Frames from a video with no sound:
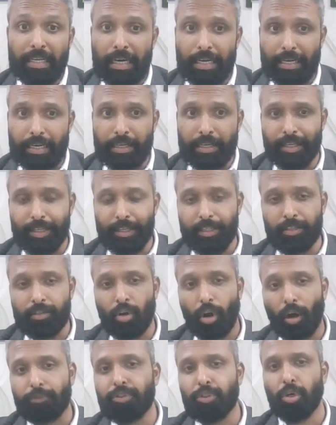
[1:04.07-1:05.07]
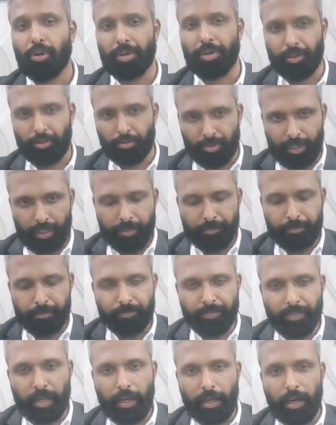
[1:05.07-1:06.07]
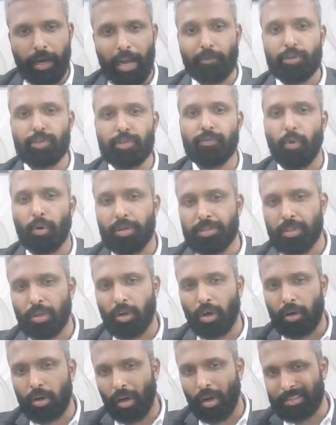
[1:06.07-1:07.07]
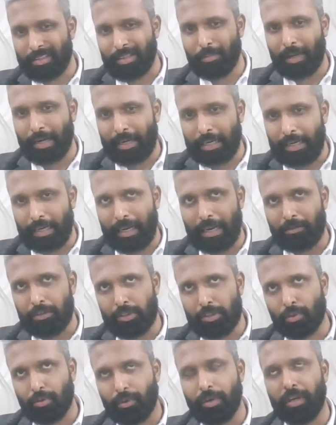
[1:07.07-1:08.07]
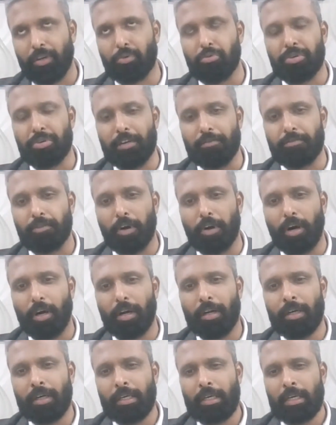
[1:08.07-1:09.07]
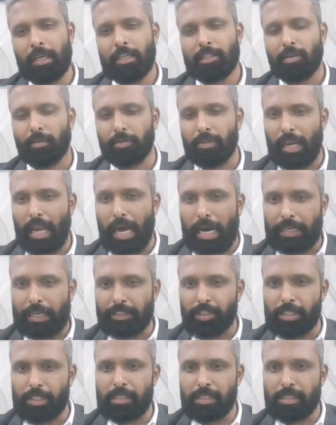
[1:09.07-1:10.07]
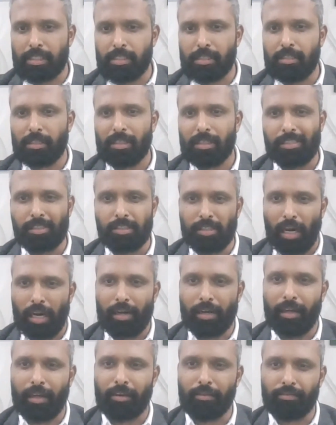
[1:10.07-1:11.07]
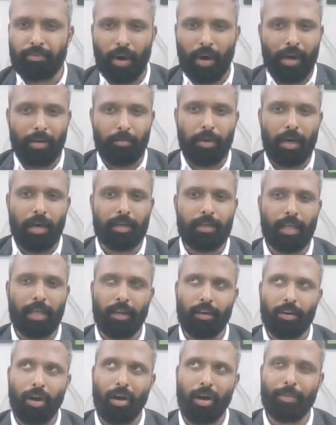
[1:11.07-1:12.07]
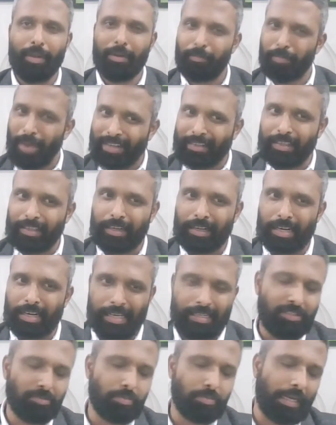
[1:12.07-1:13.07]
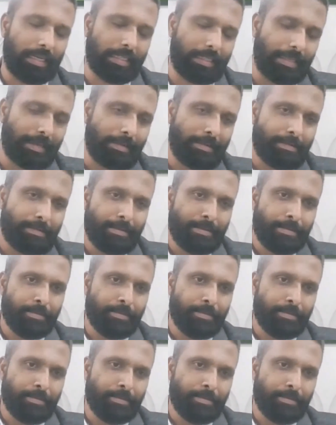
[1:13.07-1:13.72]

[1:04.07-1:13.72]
my career in offshore recruiting. Uh, I was focusing on North America, and I was recruiting for some of the largest consulting, pharma, telecom, and banking clients back then.